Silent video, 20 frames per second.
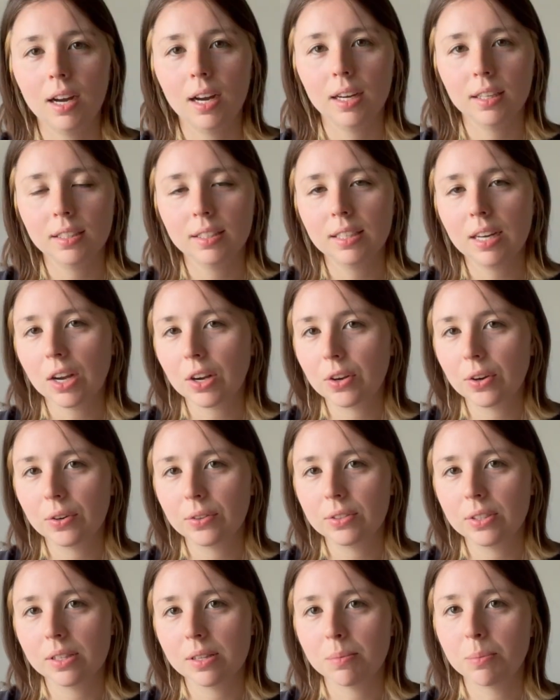I did not
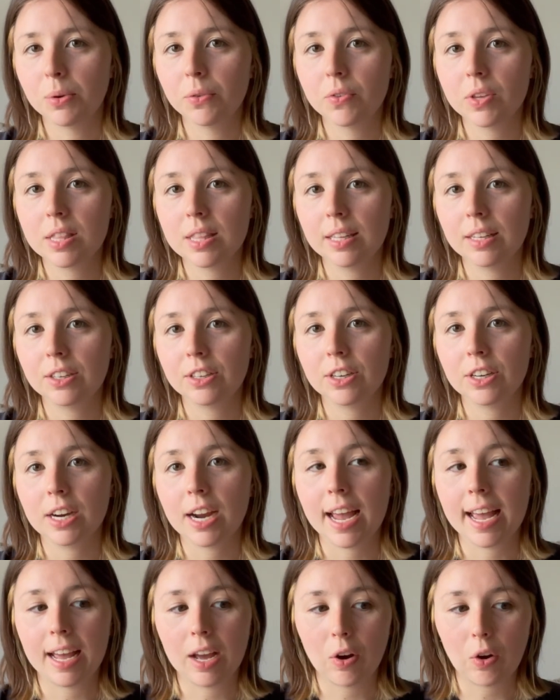go to the movie
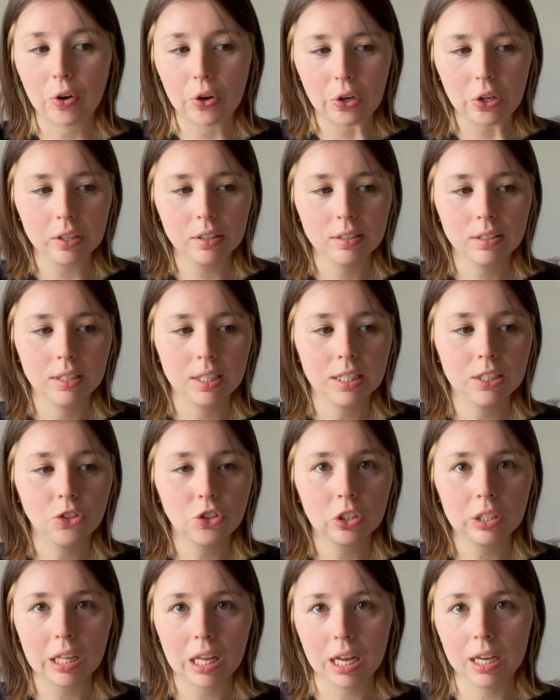theater at all in
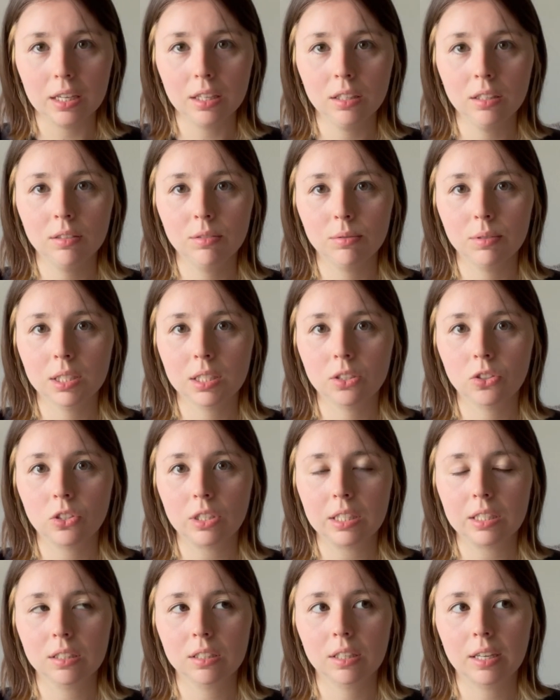July,
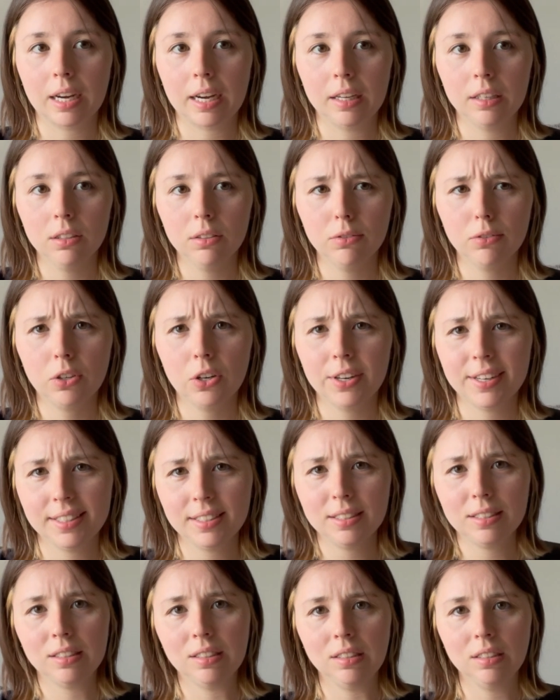which is kind of
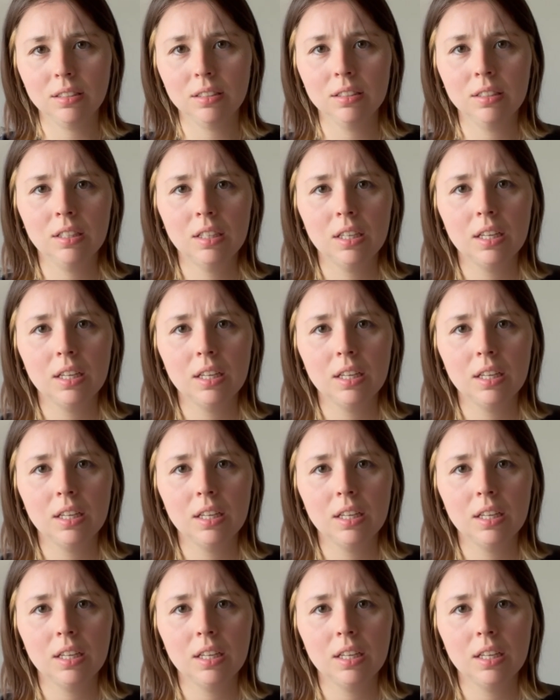crazy.